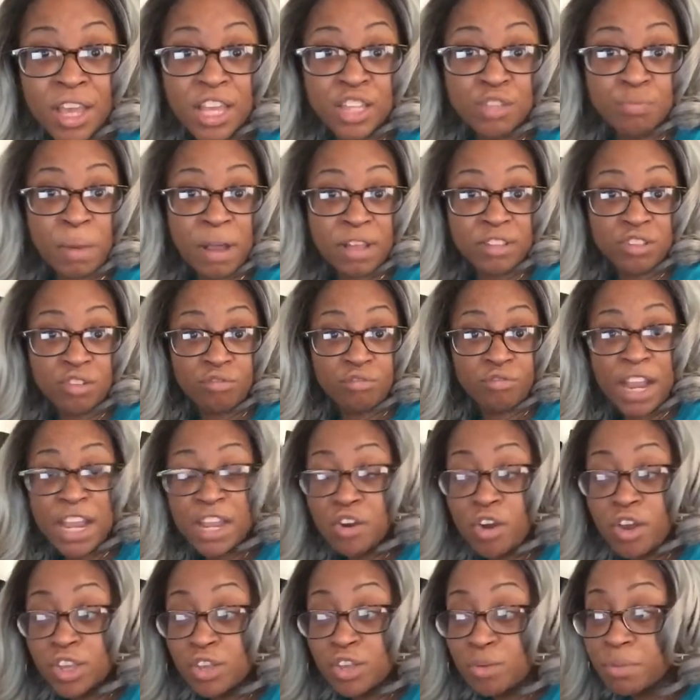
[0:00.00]
It's about to
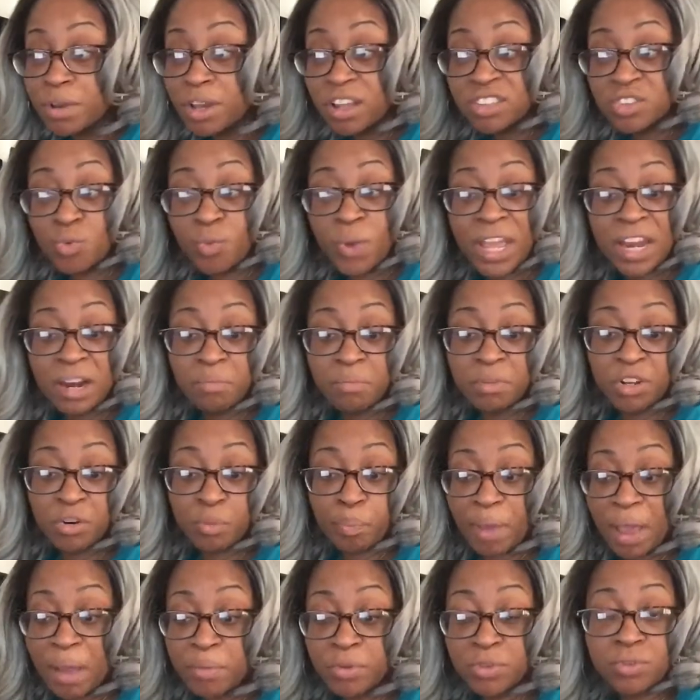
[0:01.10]
rain on you? Because the way them little
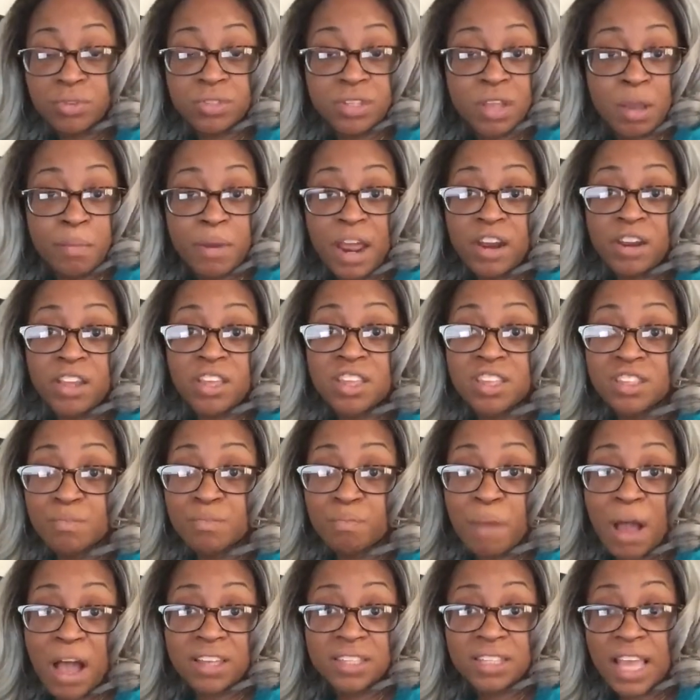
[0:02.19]
pebbles was coming out of his
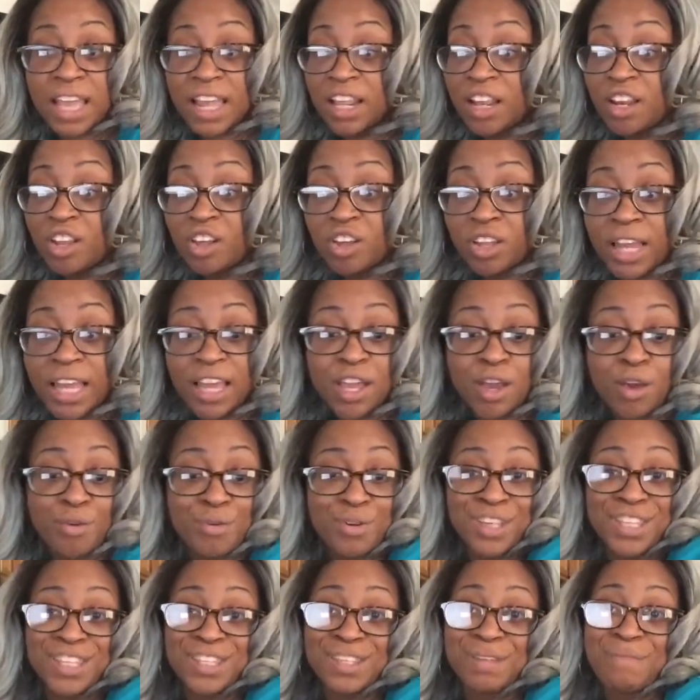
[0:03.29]
bauxite, it looked like
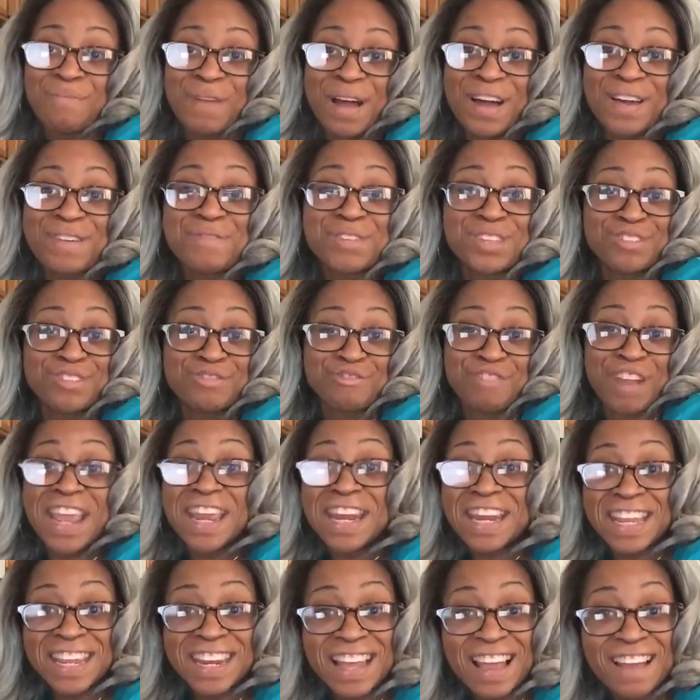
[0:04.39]
it was
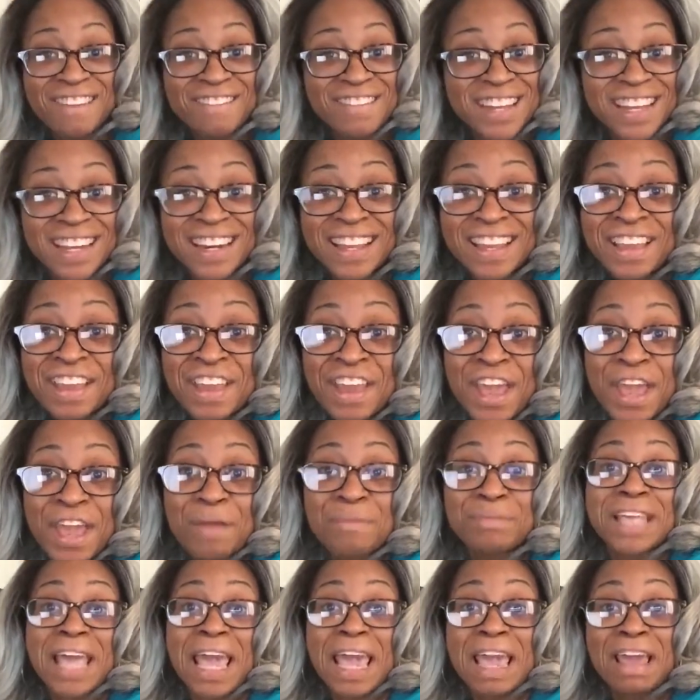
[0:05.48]
raining. I mean, it
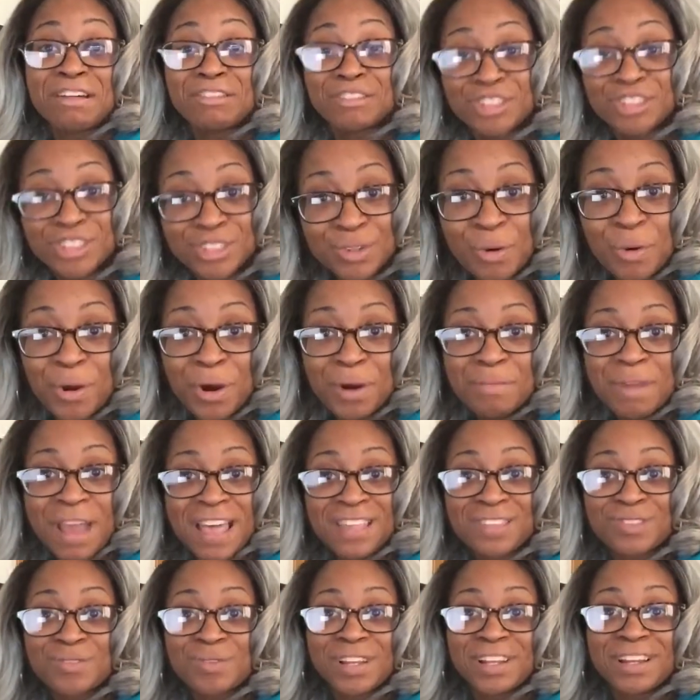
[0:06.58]
was a hailstorm.
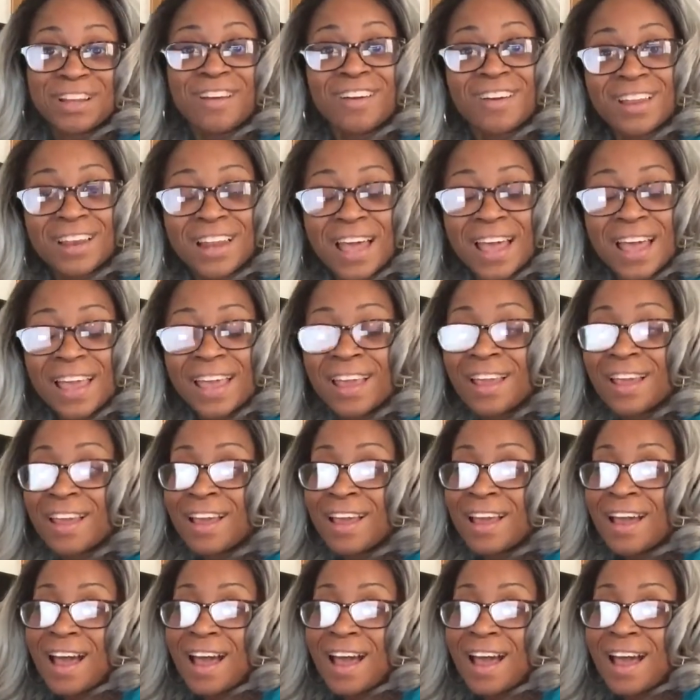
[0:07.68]
That's what it looked like.